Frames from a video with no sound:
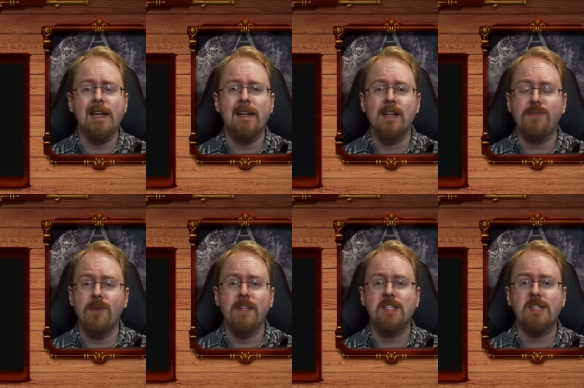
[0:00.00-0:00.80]
in it
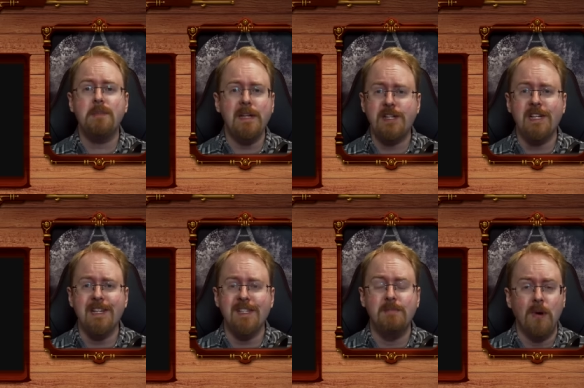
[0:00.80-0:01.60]
for the
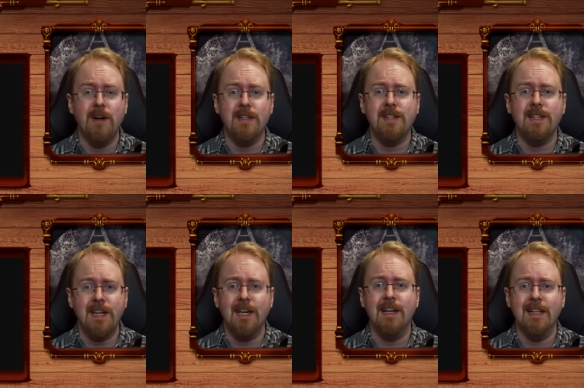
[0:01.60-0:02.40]
species, boys and
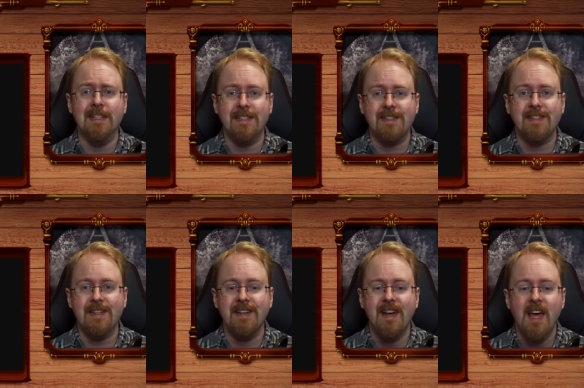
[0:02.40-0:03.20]
girls.
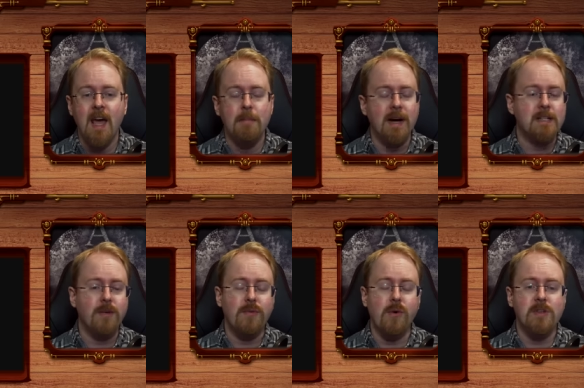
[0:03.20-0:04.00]
But,
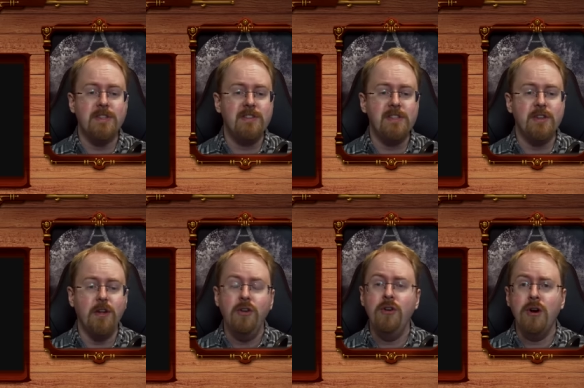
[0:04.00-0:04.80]
of course, this is
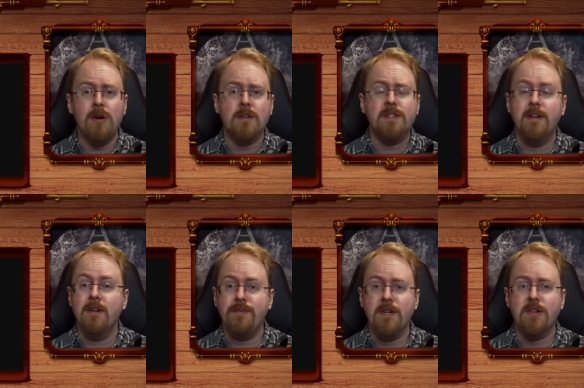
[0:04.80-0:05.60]
not an
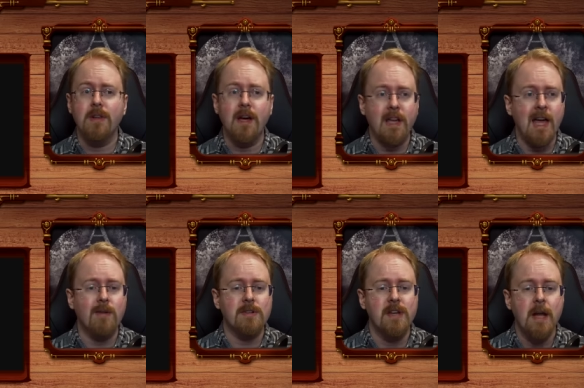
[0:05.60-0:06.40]
official
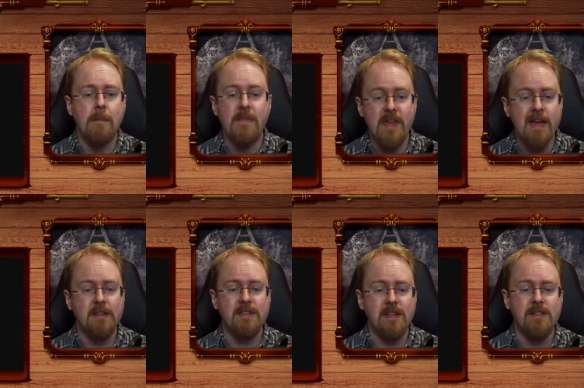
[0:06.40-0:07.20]
account.
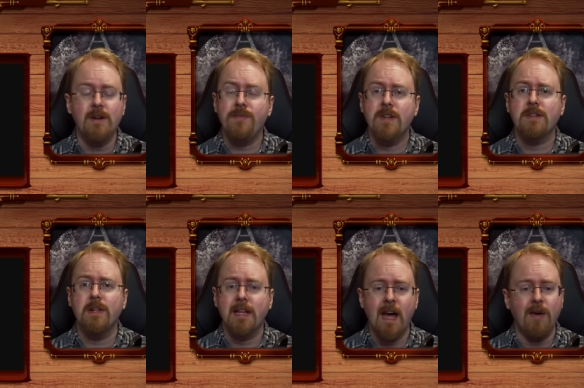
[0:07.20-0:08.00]
This is the
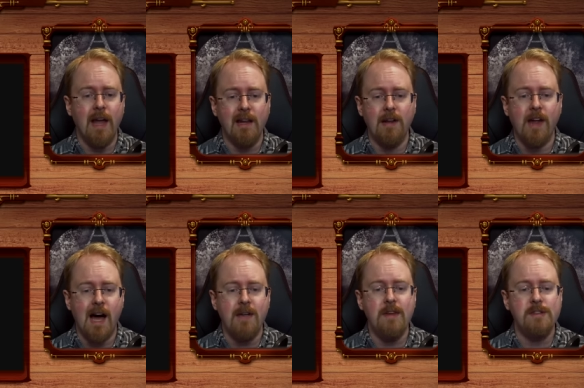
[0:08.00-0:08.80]
official account,
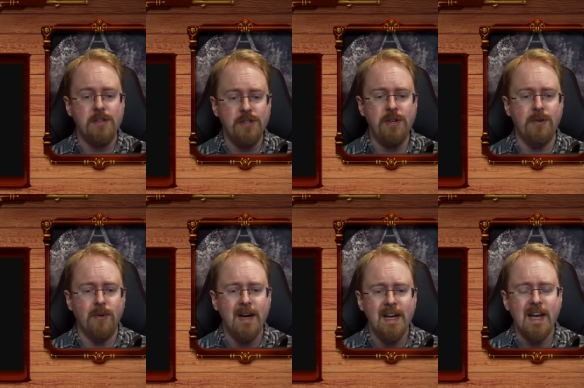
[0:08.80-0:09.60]
Helldivers two.